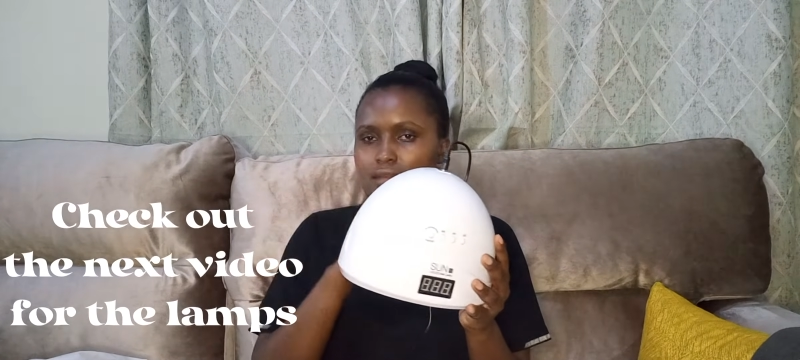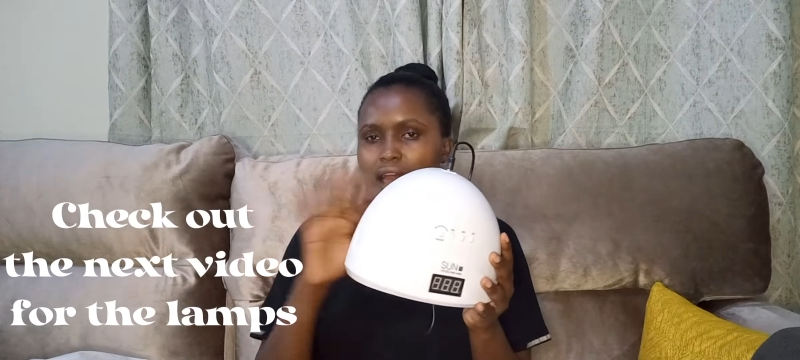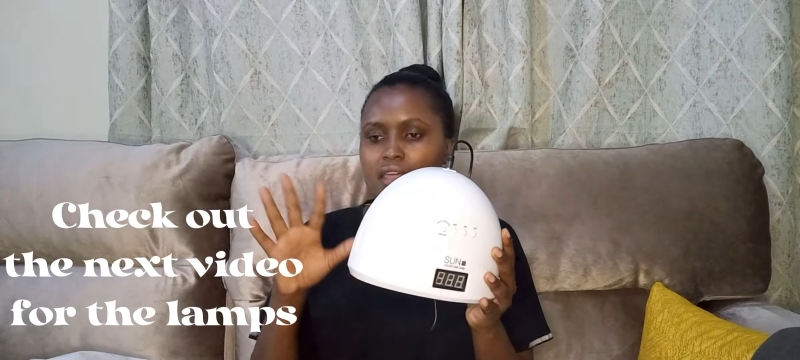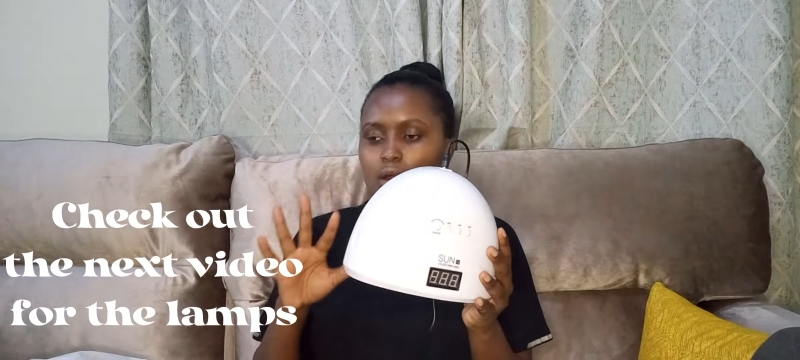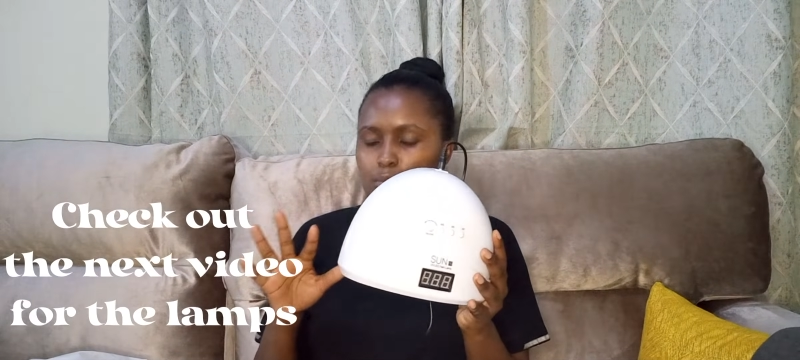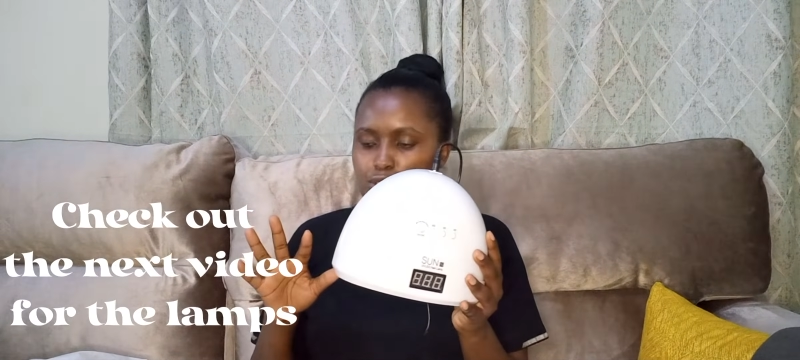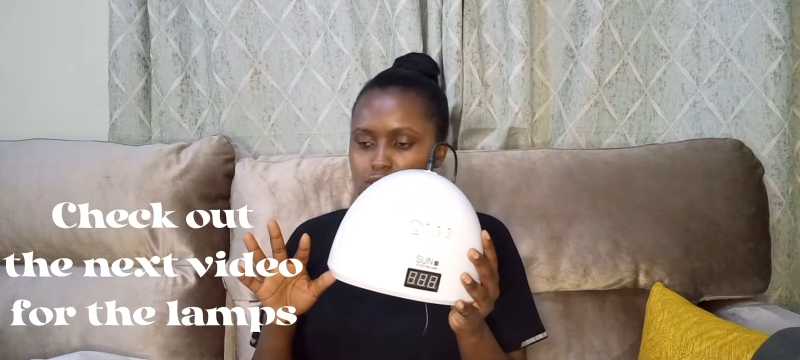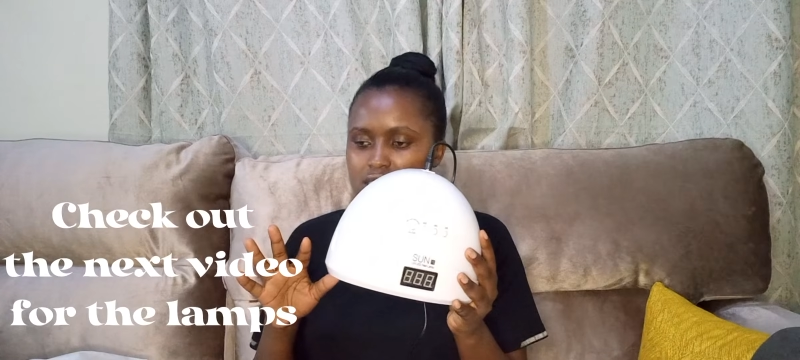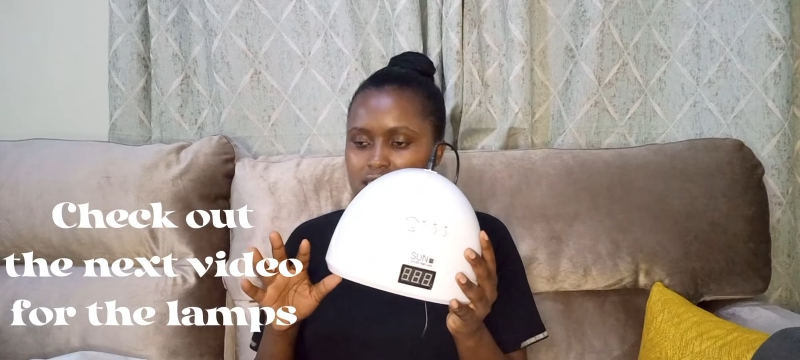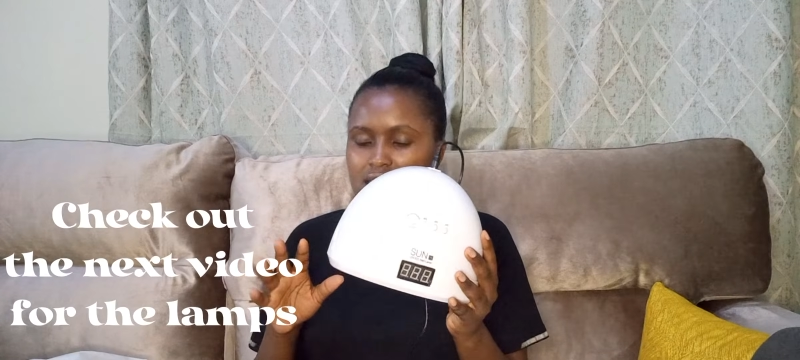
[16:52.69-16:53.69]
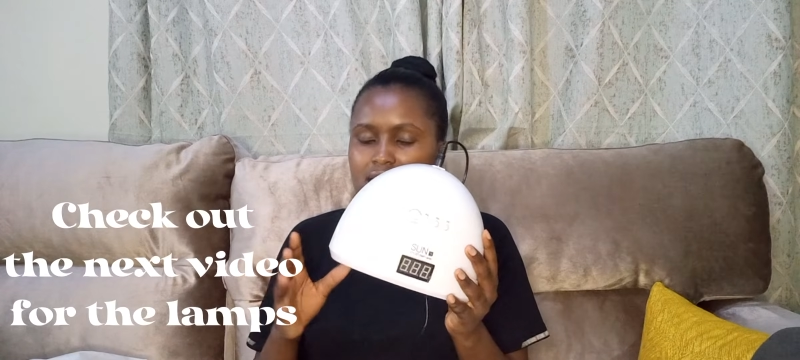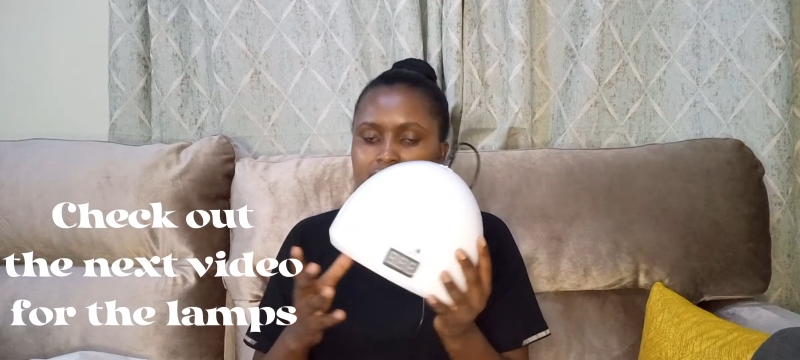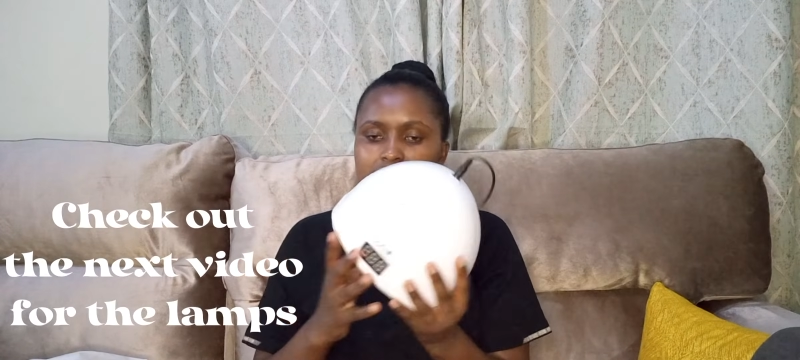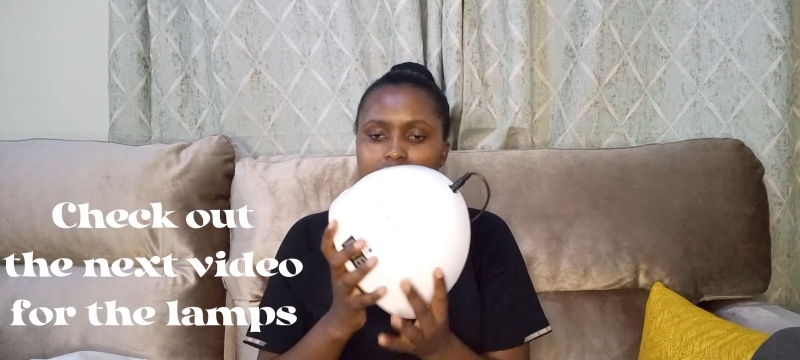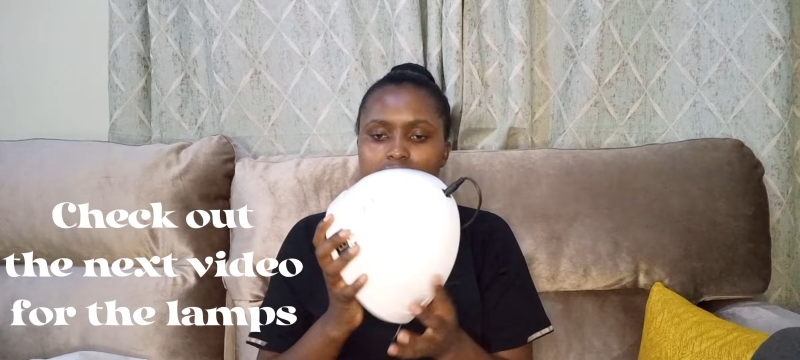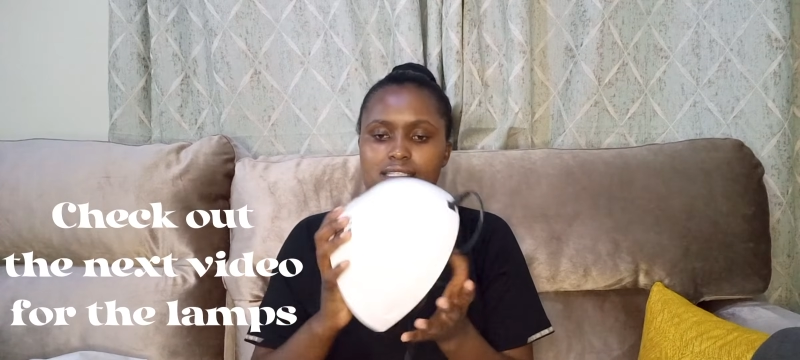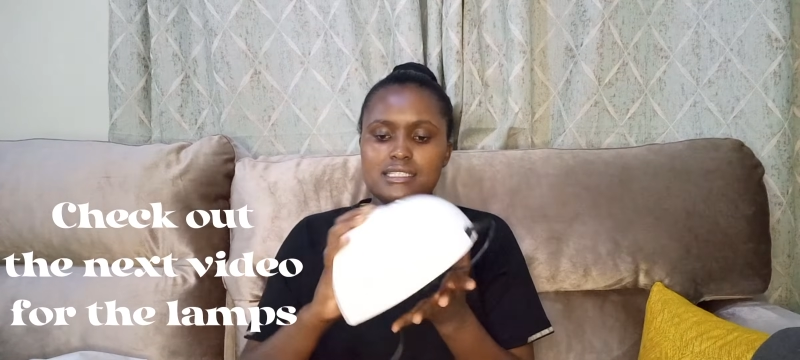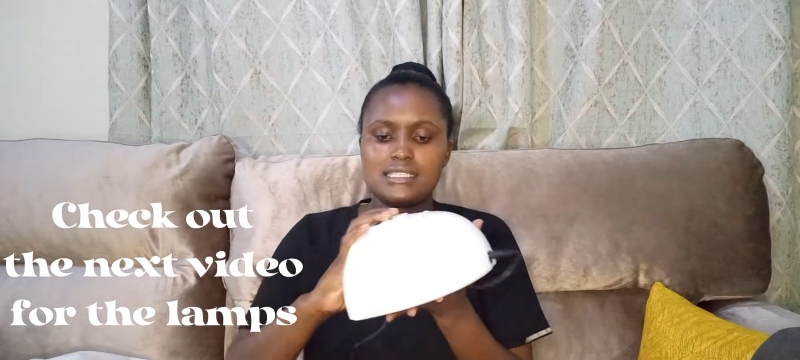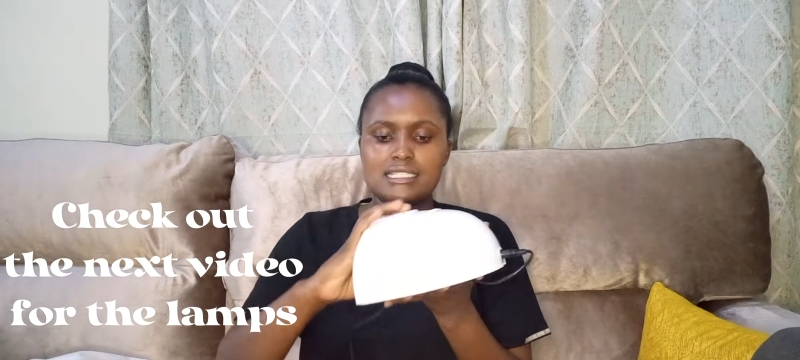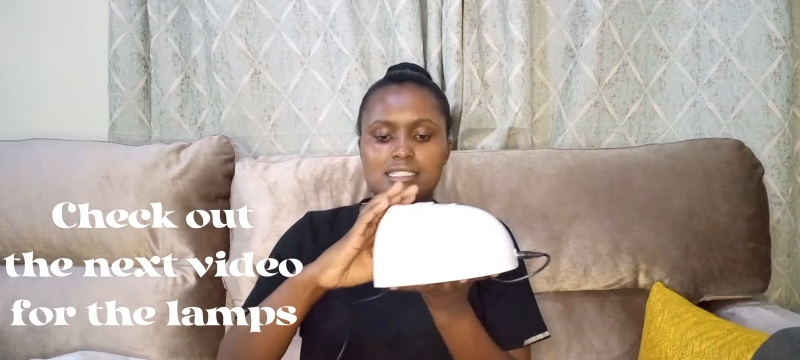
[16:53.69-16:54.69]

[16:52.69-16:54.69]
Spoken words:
other options. This is